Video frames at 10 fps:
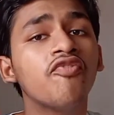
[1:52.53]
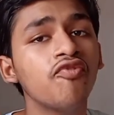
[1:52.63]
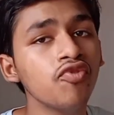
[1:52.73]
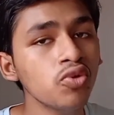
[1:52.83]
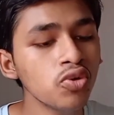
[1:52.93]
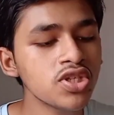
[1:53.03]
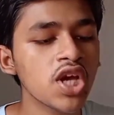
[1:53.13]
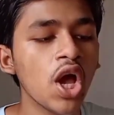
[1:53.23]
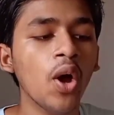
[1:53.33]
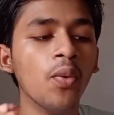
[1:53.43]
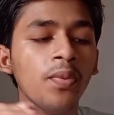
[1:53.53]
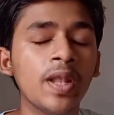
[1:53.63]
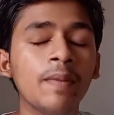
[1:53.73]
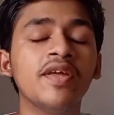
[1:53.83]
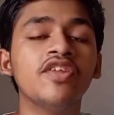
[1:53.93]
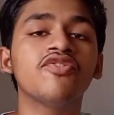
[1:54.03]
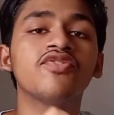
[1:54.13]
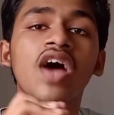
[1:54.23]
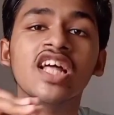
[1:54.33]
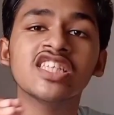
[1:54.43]
the food will
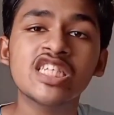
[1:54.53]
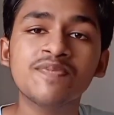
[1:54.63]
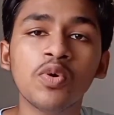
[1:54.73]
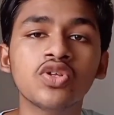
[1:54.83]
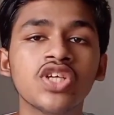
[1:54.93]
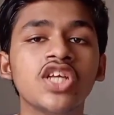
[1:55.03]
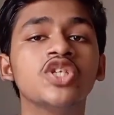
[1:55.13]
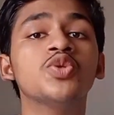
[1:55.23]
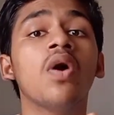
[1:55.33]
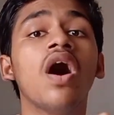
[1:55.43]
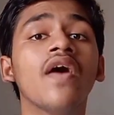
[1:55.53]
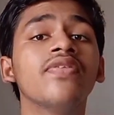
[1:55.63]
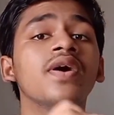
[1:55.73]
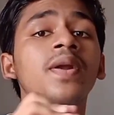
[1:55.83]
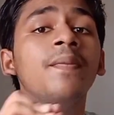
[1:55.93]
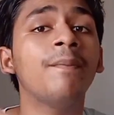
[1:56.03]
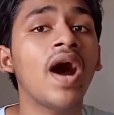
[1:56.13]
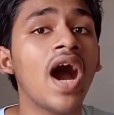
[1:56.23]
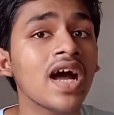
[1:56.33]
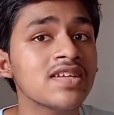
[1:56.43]
be transported to
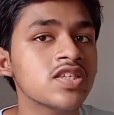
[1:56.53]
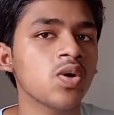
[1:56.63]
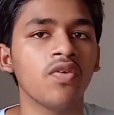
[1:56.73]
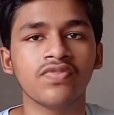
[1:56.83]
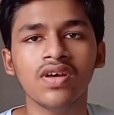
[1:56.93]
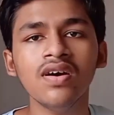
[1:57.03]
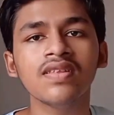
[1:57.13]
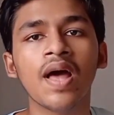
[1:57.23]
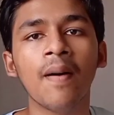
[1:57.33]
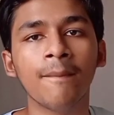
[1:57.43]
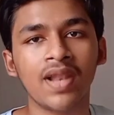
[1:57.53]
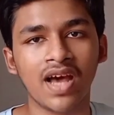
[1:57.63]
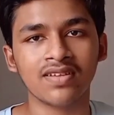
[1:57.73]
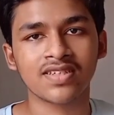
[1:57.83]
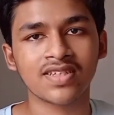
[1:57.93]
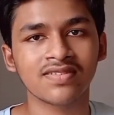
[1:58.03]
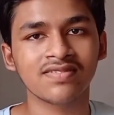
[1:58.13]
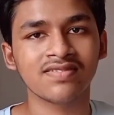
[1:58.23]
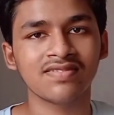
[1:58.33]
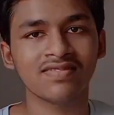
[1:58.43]
other parts of the plant.